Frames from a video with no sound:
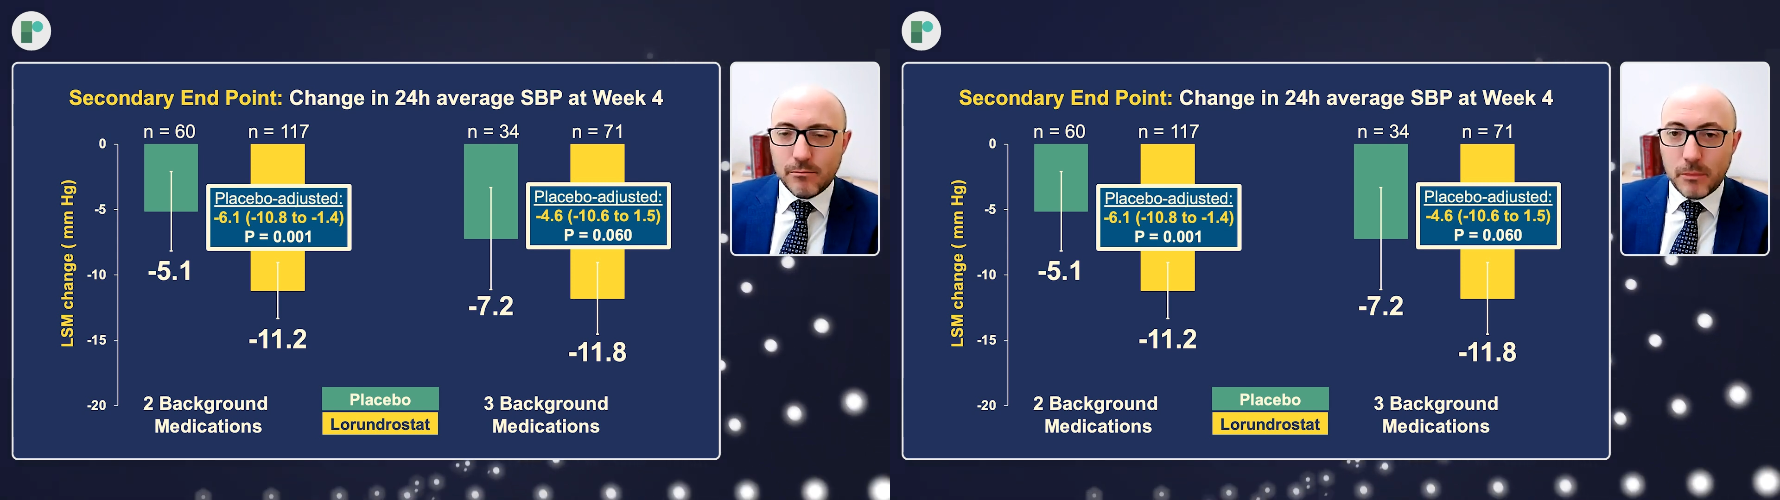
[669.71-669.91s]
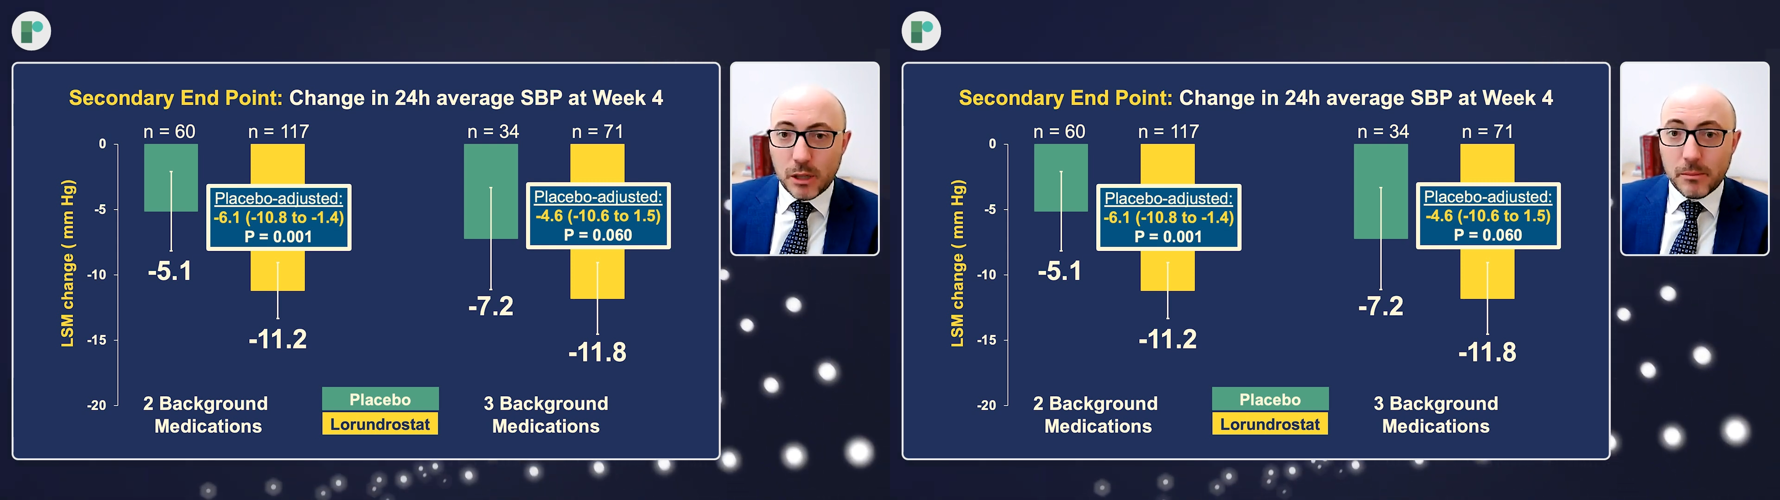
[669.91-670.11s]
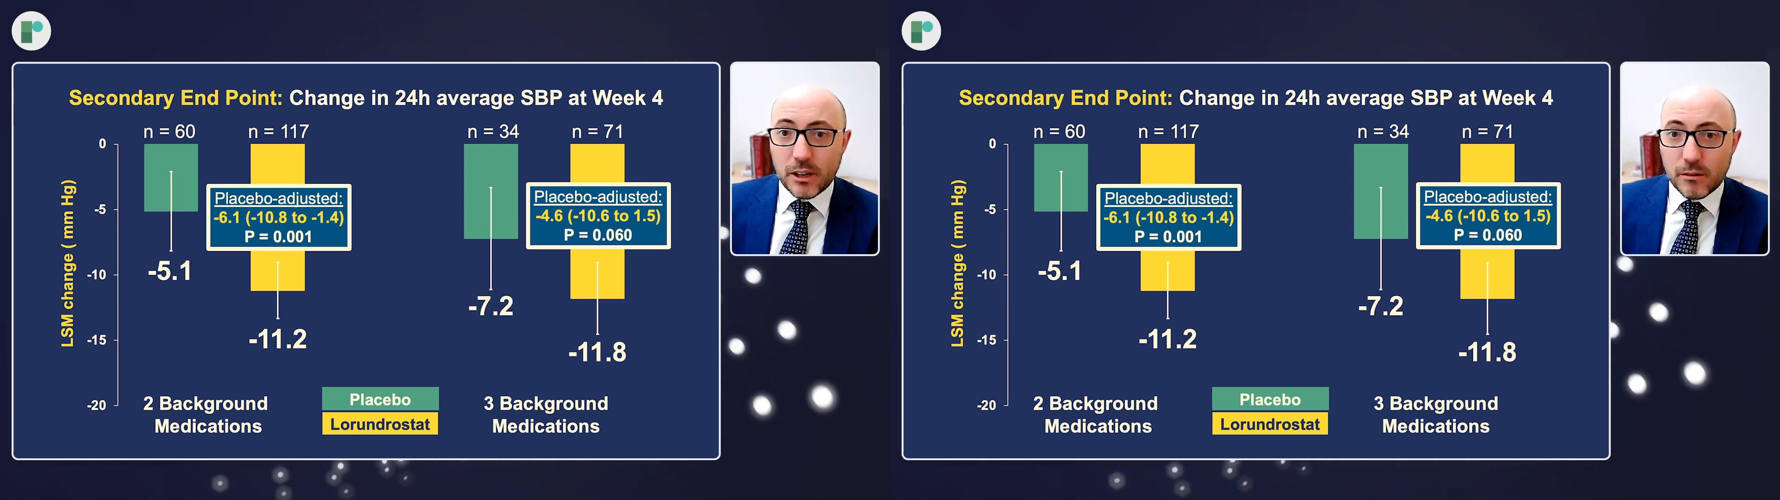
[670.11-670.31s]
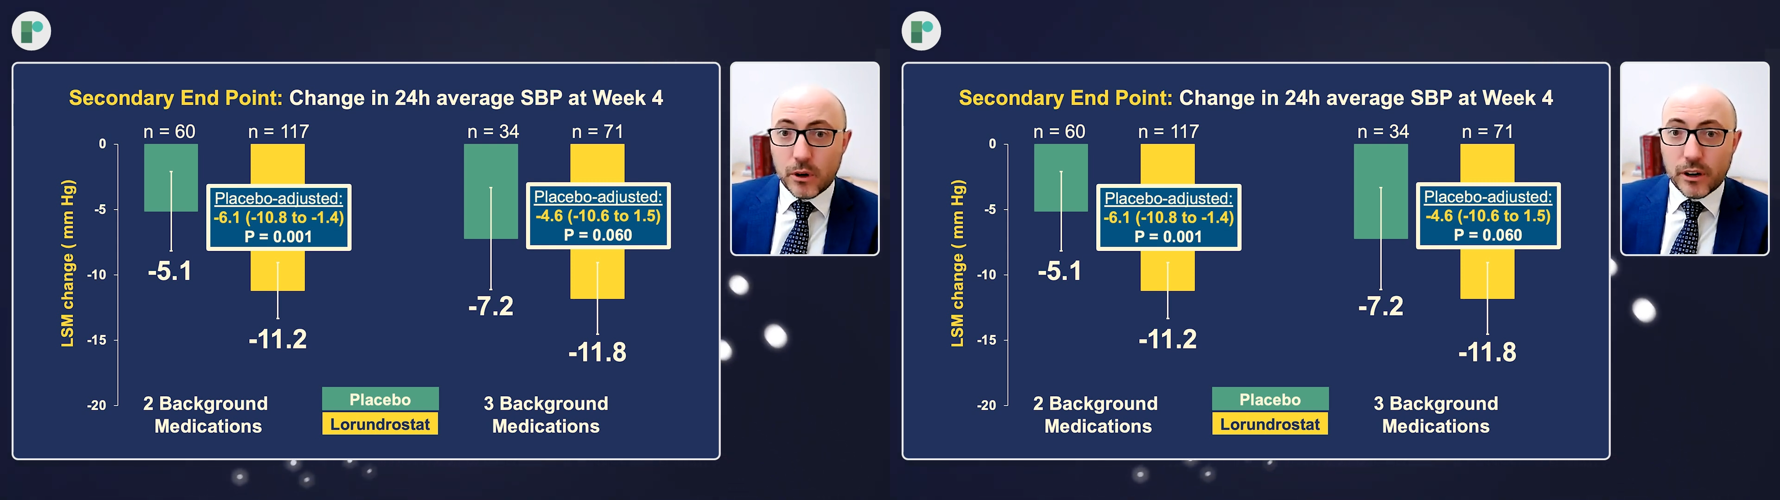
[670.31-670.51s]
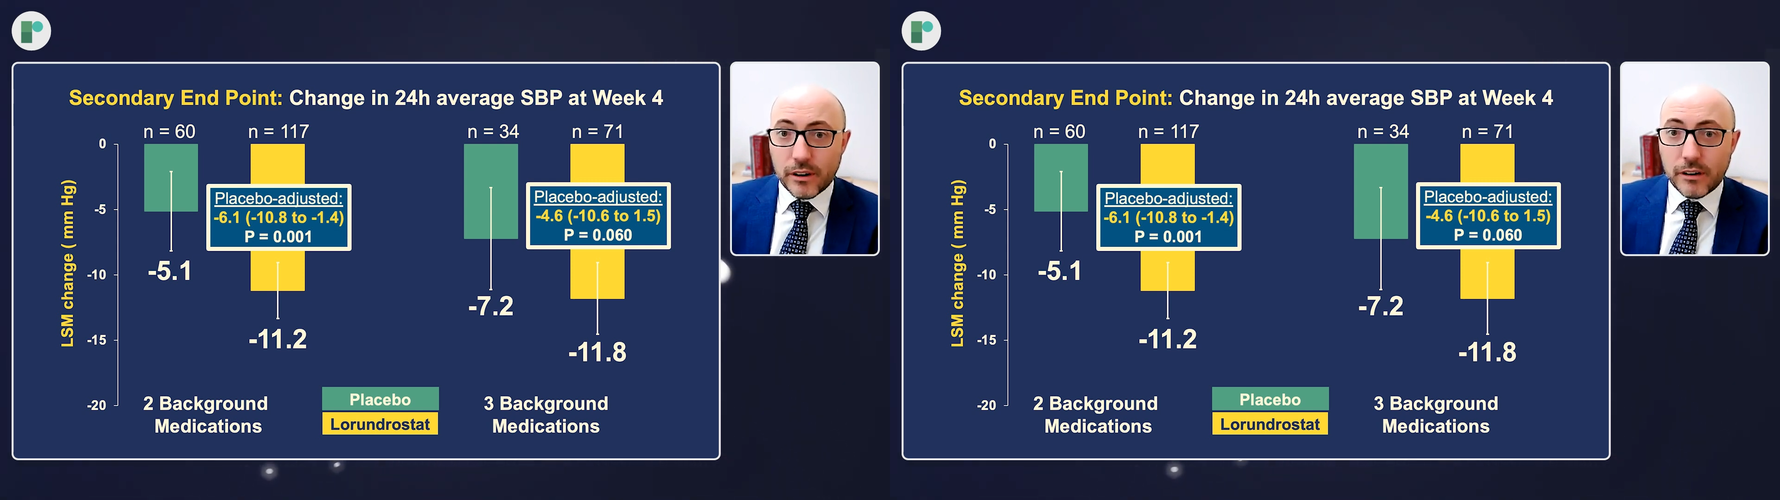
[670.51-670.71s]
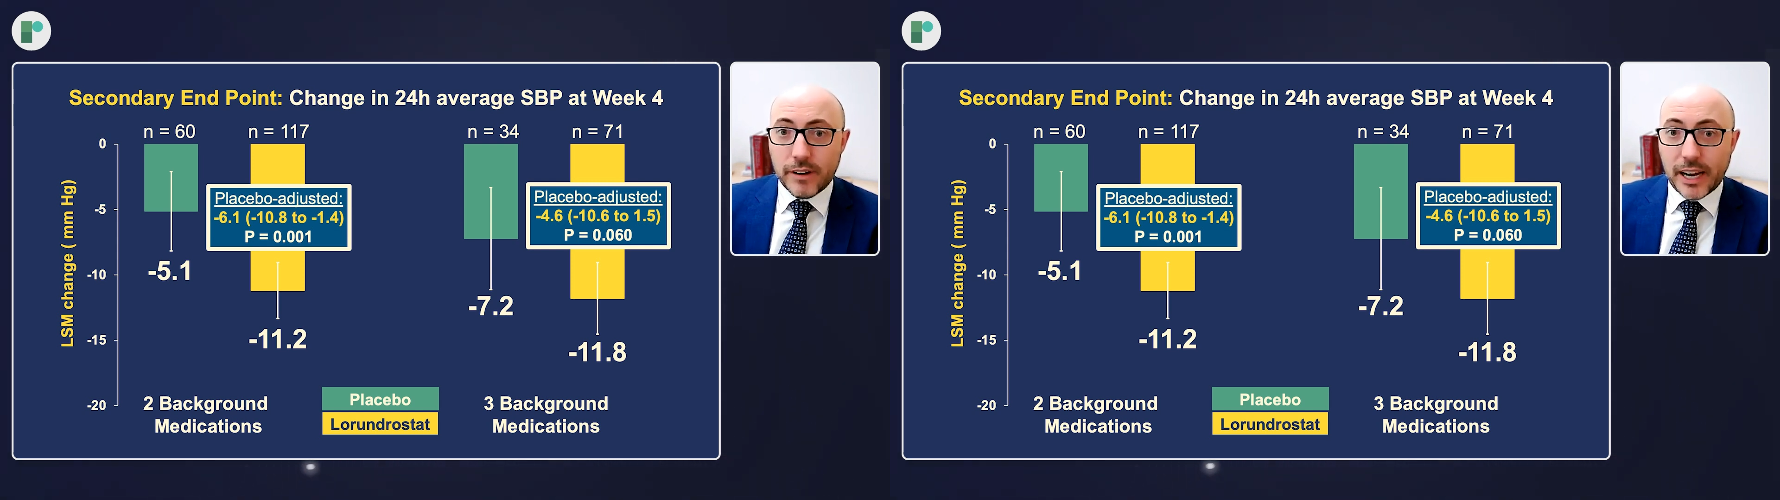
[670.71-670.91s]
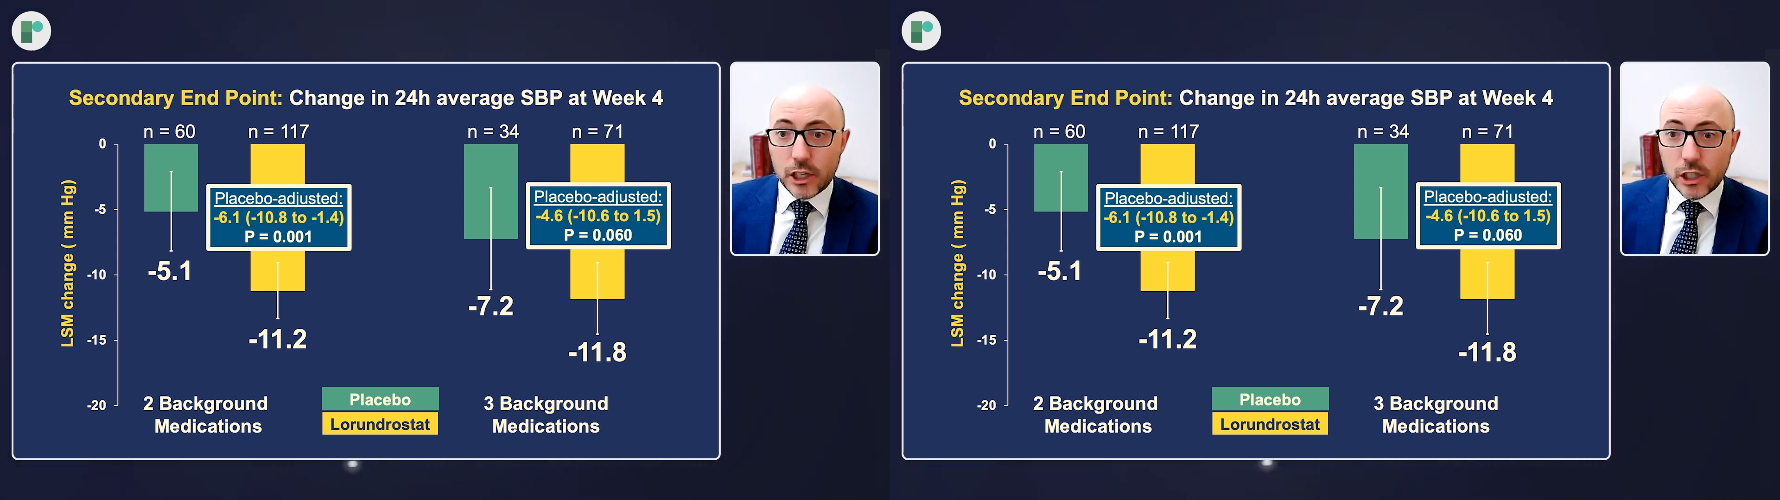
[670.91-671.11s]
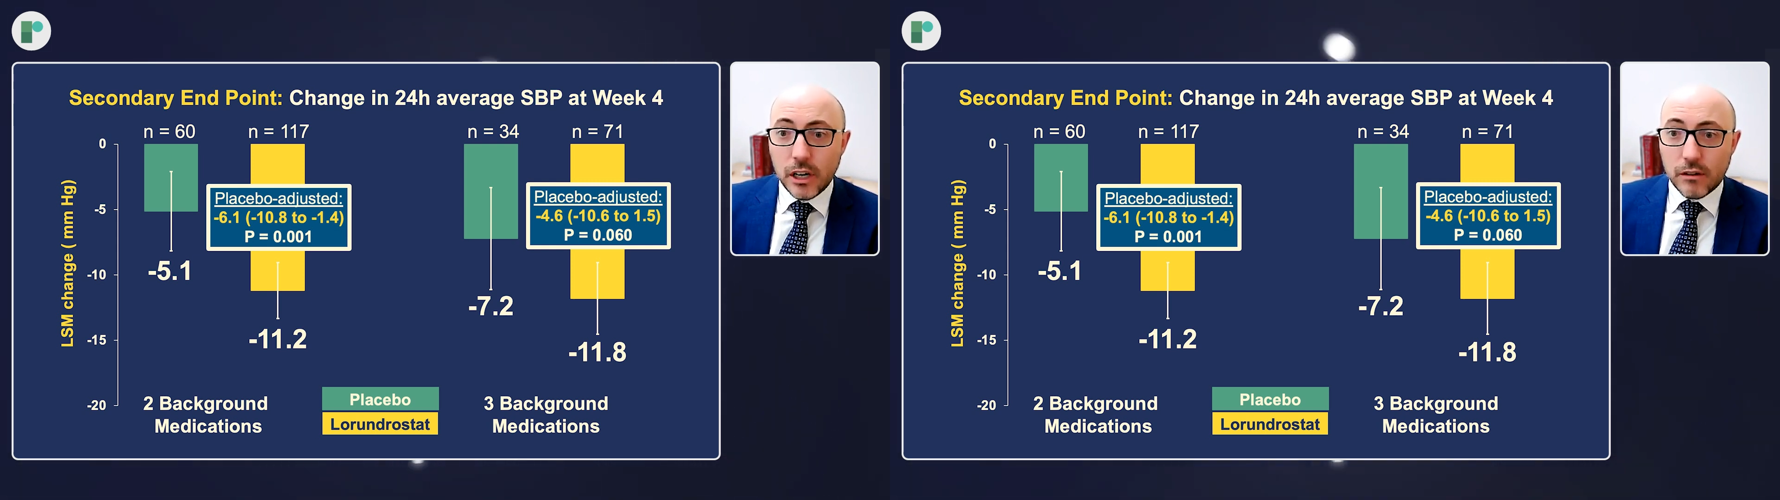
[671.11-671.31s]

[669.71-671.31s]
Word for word: millimeter mercury range